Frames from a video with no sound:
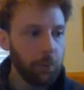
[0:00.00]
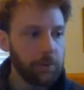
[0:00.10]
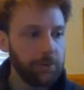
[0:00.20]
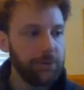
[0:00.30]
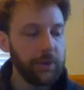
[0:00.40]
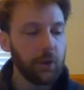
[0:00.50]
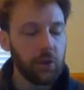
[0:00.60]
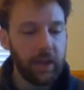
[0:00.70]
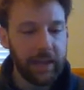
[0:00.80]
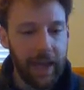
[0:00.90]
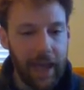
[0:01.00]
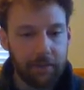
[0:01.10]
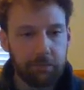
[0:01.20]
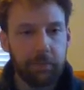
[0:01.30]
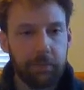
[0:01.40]
would feel like I
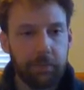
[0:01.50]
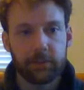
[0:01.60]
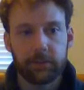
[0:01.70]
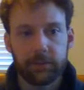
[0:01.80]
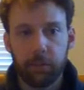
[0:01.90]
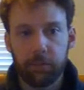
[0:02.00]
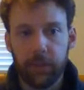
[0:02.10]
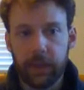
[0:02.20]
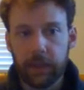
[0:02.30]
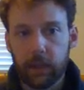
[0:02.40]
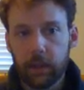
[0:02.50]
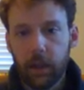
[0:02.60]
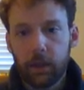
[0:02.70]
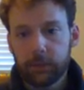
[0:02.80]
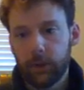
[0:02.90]
had missed something.
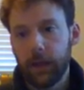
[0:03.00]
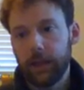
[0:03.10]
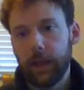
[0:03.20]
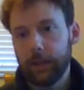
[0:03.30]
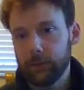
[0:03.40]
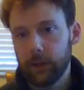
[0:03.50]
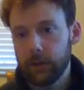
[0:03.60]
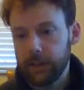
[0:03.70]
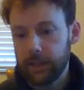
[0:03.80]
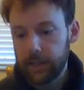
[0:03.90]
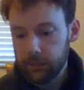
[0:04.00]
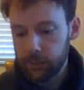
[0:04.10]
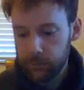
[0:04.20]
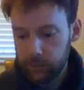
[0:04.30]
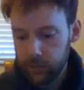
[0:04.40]
So I started to get
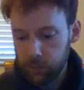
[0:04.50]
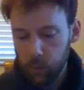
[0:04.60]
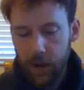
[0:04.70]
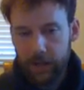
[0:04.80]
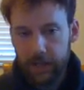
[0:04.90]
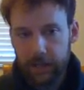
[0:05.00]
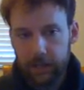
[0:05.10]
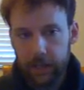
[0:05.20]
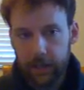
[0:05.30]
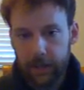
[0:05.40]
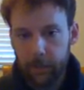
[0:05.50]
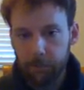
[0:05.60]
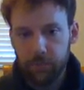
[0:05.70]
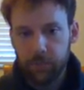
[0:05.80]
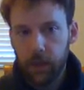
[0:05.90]
interested in writing.
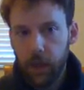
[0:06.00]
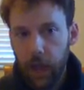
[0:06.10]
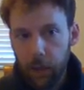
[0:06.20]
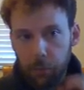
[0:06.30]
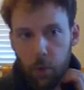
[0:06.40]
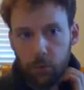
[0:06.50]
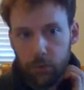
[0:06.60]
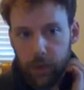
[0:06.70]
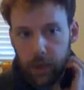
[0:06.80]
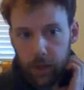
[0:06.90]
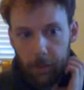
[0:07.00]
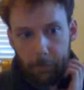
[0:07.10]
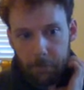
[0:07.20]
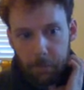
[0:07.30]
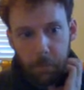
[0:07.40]
I wrote the